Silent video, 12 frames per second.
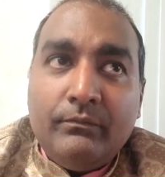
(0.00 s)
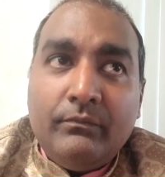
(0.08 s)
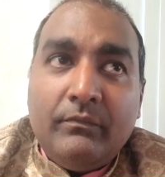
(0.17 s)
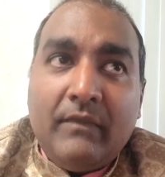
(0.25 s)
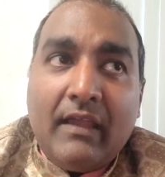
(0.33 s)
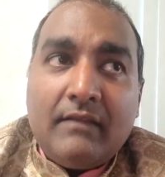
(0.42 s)

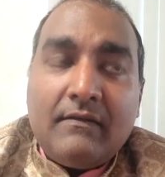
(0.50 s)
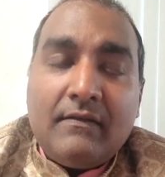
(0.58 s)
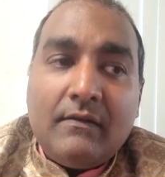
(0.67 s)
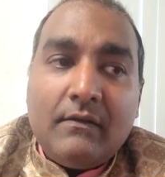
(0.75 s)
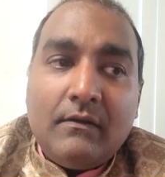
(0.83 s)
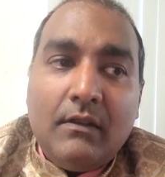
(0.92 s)
that
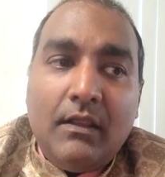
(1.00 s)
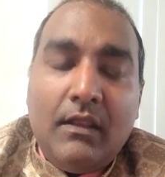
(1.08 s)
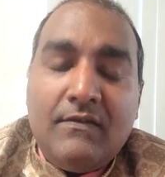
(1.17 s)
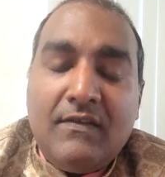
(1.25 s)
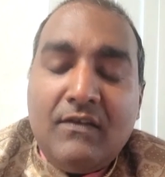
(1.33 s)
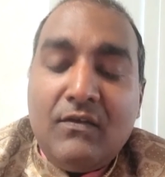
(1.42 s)

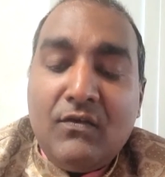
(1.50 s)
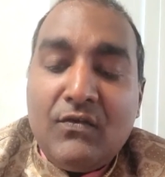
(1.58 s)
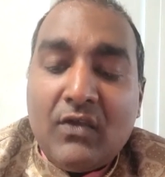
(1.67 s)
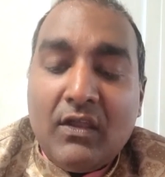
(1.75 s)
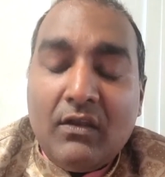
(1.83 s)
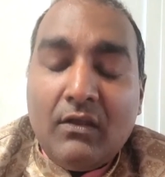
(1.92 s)

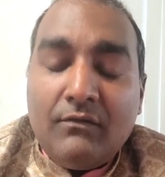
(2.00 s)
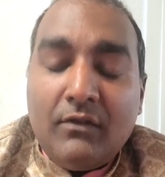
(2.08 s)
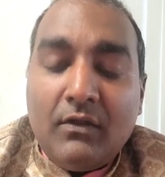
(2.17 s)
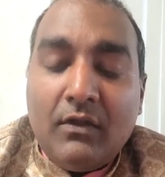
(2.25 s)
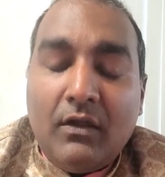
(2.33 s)
institution of no,